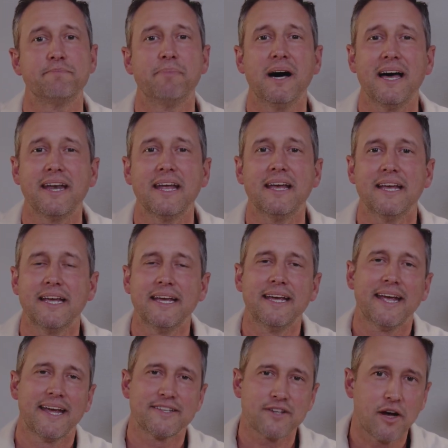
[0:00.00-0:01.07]
But
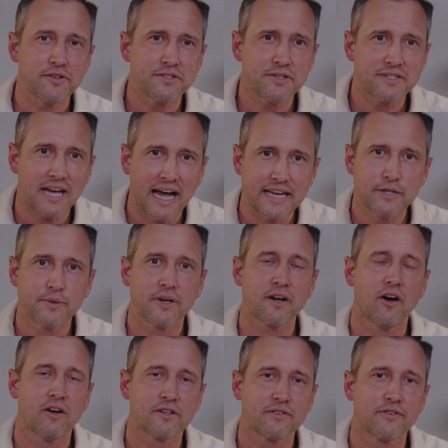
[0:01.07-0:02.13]
it's also tied to a
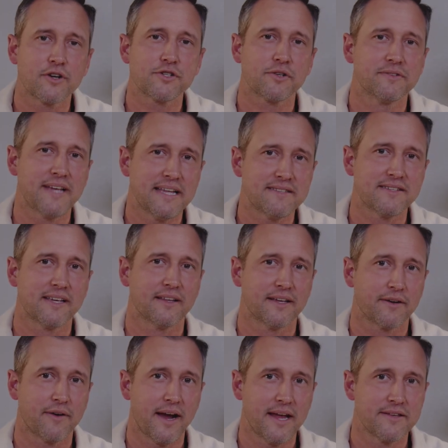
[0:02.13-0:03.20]
controversial debt
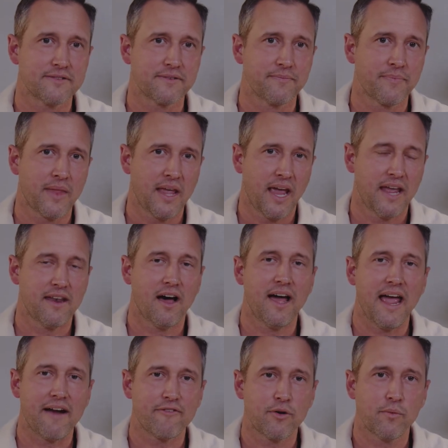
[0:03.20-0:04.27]
ceiling raise. And
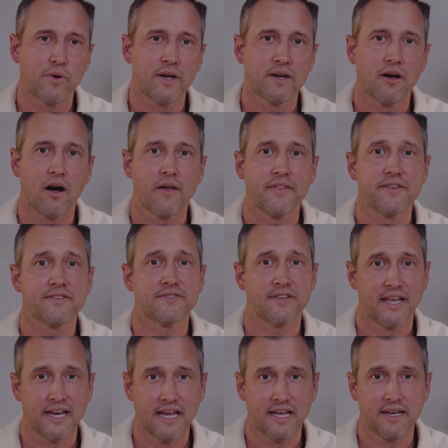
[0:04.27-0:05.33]
not everyone in the
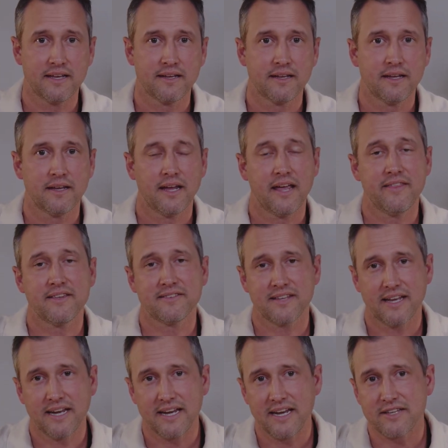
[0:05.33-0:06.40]

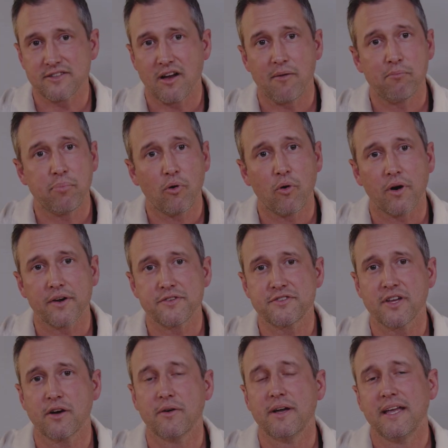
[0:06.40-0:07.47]
Senate is on board.
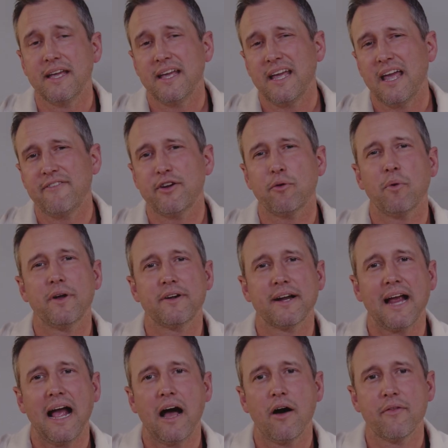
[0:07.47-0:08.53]
So if you're
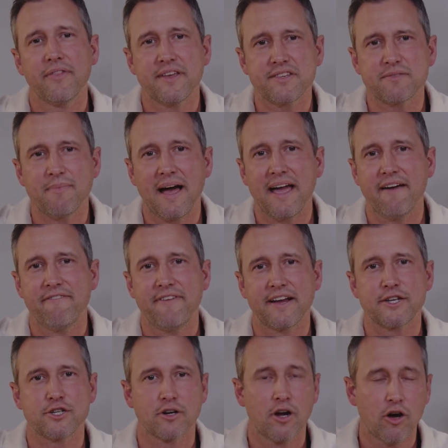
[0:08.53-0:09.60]
wondering how this might
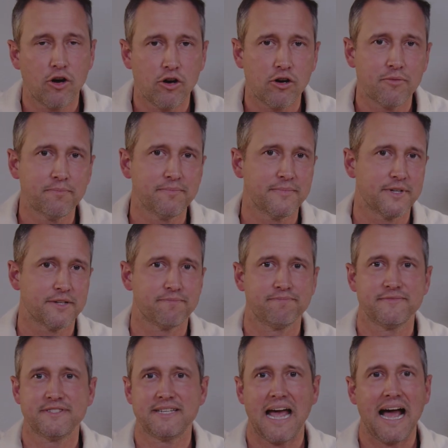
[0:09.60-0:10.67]
affect your home, your
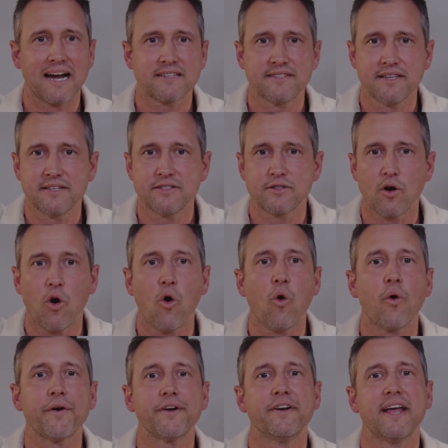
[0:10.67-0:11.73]
taxes,
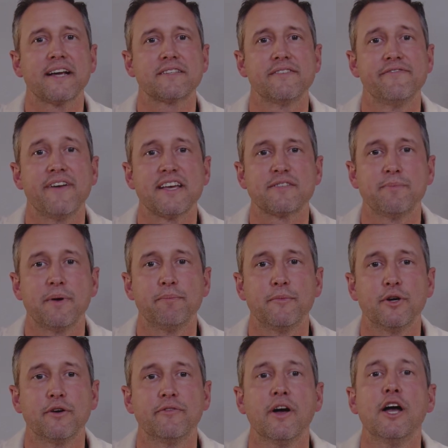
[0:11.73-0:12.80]
or your next investment
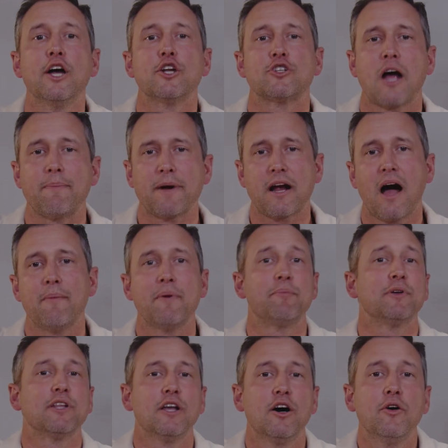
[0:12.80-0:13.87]
move, drop a comment
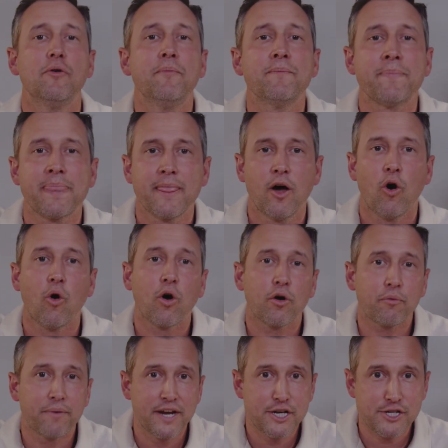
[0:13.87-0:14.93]
below
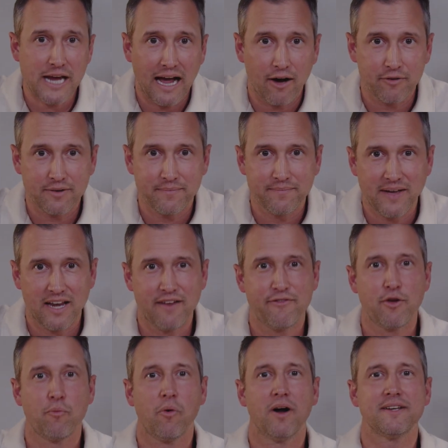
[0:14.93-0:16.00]
or reach out. And
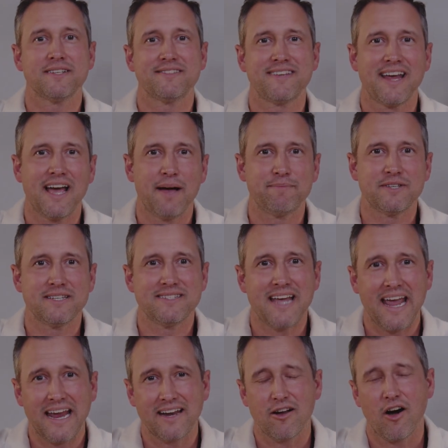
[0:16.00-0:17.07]
if you want to stay up to
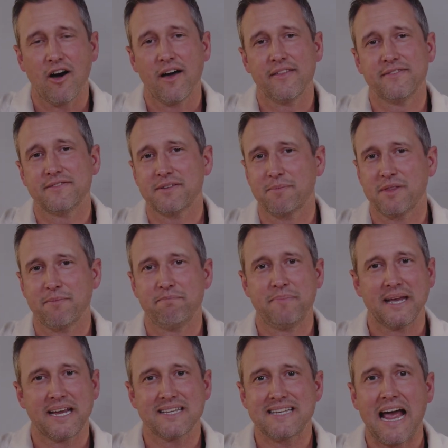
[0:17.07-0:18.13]
date on some of the
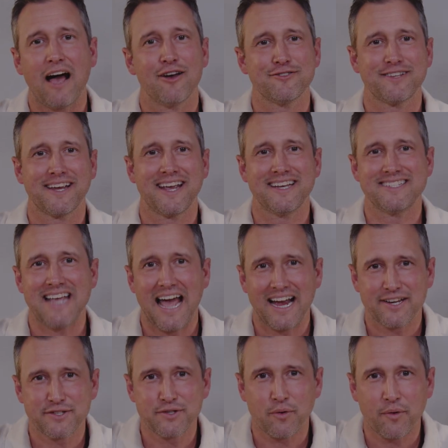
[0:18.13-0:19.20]
biggest housing and
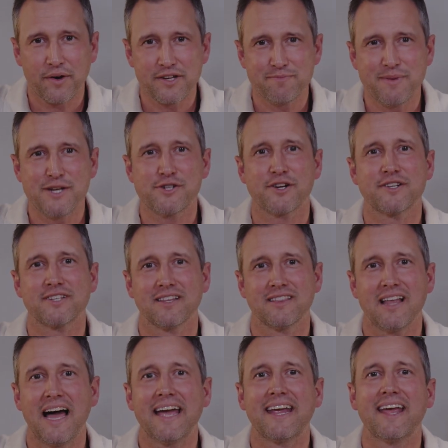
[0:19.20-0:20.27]
tax stories, be sure to
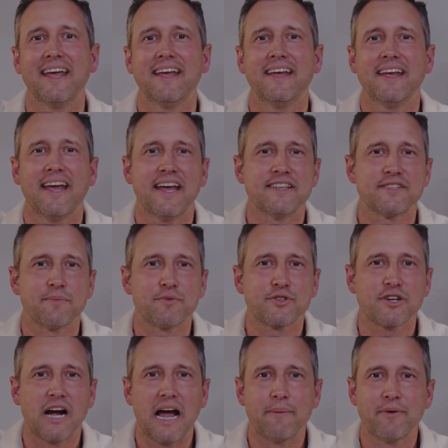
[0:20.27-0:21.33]
like and
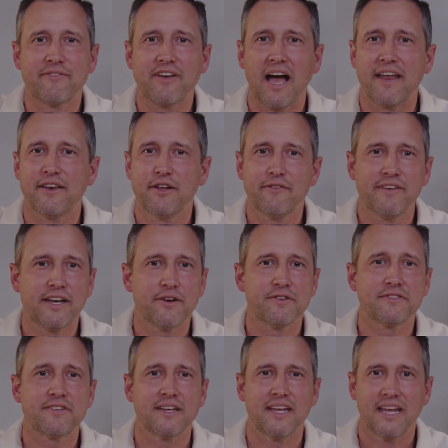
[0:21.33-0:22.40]
subscribe. We've got new
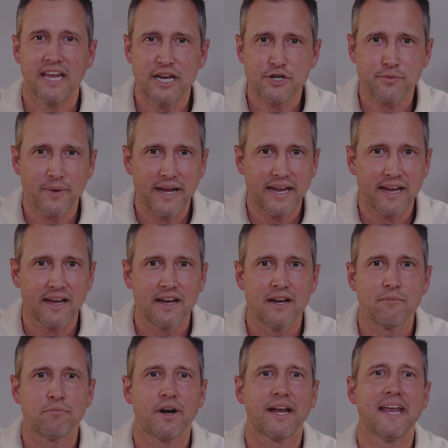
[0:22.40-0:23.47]
videos each week
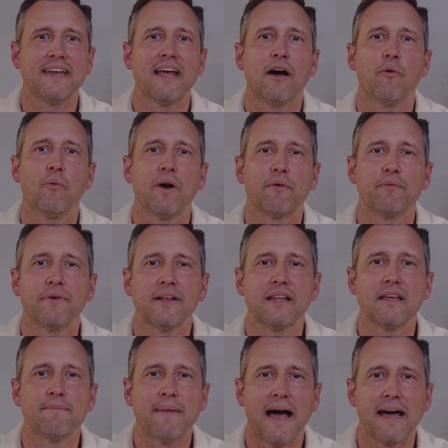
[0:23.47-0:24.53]
breaking down what
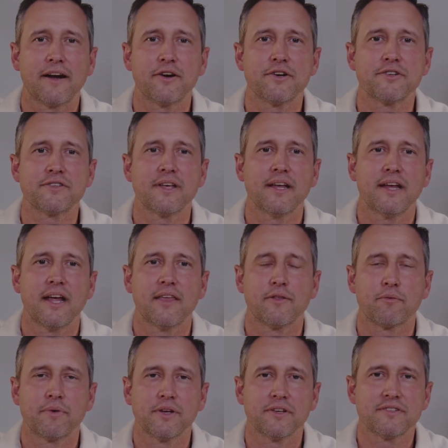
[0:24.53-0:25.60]
really matters in
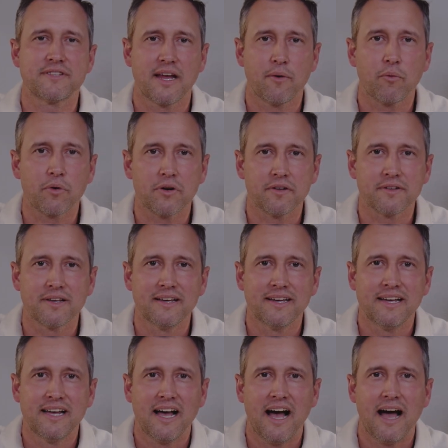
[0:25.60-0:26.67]
the real estate world.
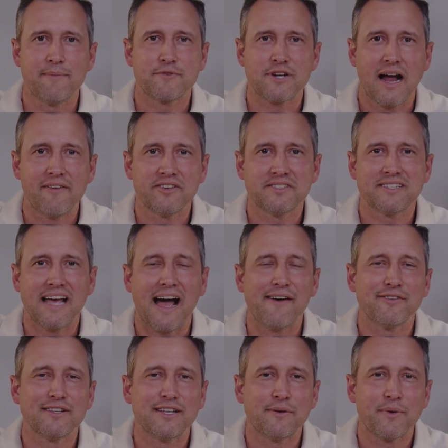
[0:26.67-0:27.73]
I'm Travis
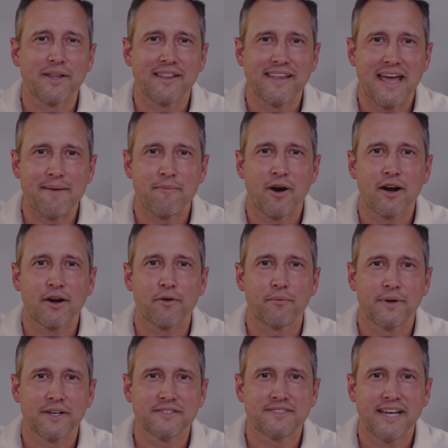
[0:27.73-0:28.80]
Avila with Landmark
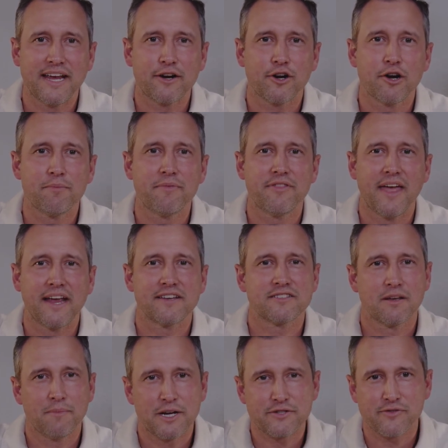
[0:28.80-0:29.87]
Real Estate Group. Thanks
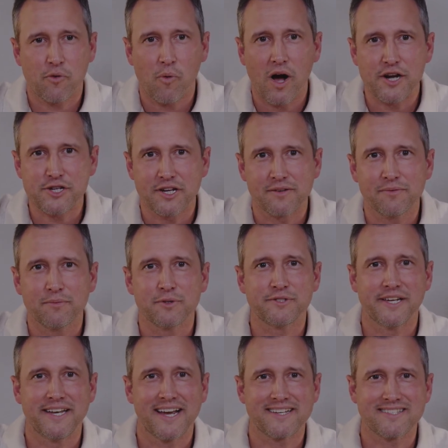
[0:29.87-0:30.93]
so much for watching. We'll
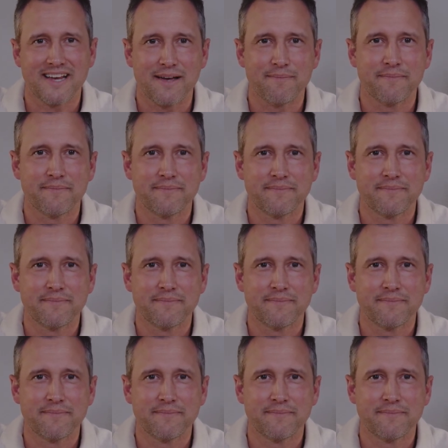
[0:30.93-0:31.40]
see you next time.